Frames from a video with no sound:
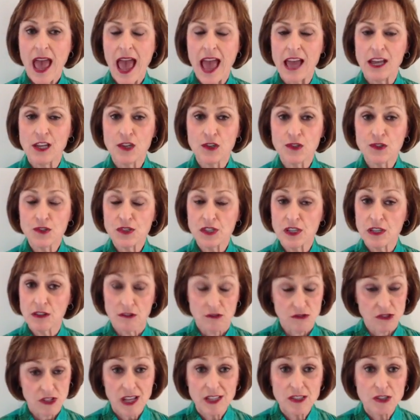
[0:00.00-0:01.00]
and you'll see
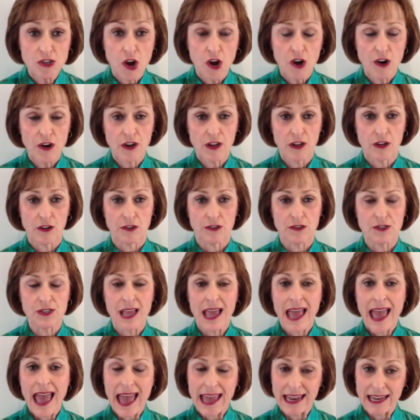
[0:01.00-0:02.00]
there's lots of articles,
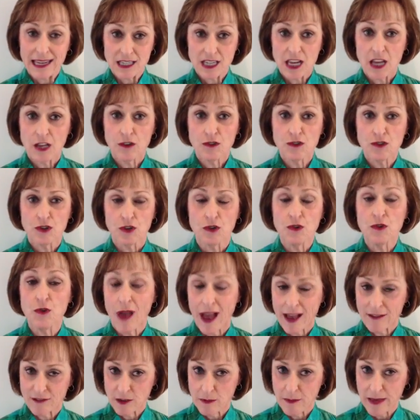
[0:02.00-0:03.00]
and it tells you
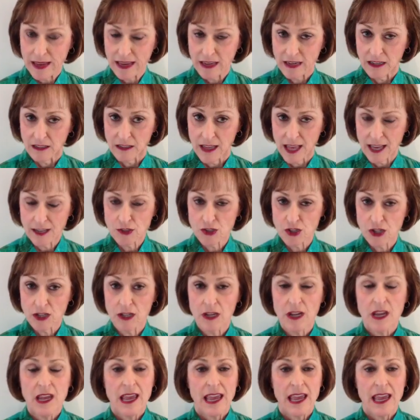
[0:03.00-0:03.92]
have to make an election.